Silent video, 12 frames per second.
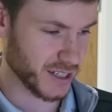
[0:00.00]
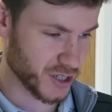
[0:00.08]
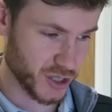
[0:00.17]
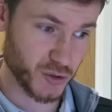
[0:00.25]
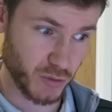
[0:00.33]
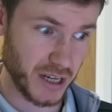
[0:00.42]

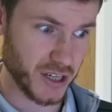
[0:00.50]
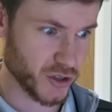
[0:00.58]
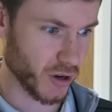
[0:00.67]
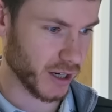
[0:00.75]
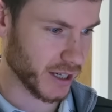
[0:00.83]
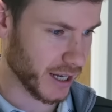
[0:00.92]
to really
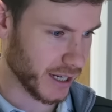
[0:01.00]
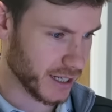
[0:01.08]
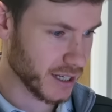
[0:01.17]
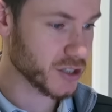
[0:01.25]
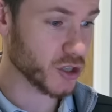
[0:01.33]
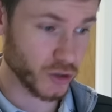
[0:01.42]
try and get it
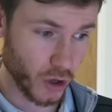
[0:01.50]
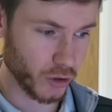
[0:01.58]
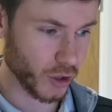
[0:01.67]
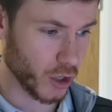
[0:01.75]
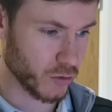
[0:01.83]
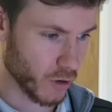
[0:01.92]
to not
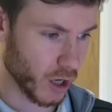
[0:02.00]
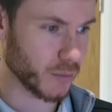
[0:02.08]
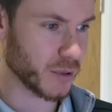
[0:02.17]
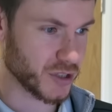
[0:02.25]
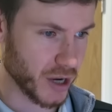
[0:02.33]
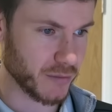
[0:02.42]
go right,
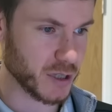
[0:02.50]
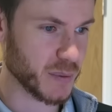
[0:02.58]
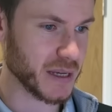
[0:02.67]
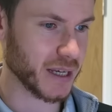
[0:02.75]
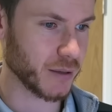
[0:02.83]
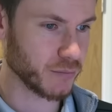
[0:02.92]
but generally
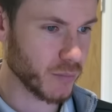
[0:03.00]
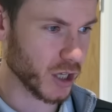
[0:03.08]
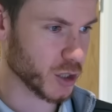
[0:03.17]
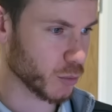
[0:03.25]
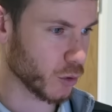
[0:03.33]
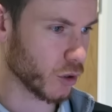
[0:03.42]
speaking,
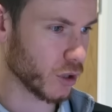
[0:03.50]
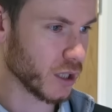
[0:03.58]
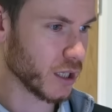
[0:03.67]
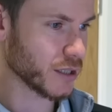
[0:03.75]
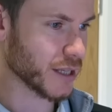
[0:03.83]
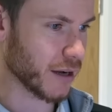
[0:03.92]
much more
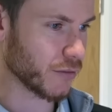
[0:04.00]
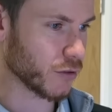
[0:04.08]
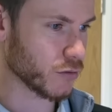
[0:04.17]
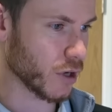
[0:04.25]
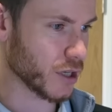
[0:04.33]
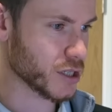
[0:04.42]
down the
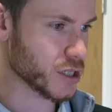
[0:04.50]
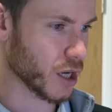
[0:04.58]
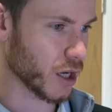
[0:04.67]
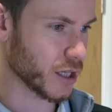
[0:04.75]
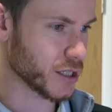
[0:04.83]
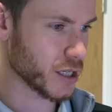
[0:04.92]
right side.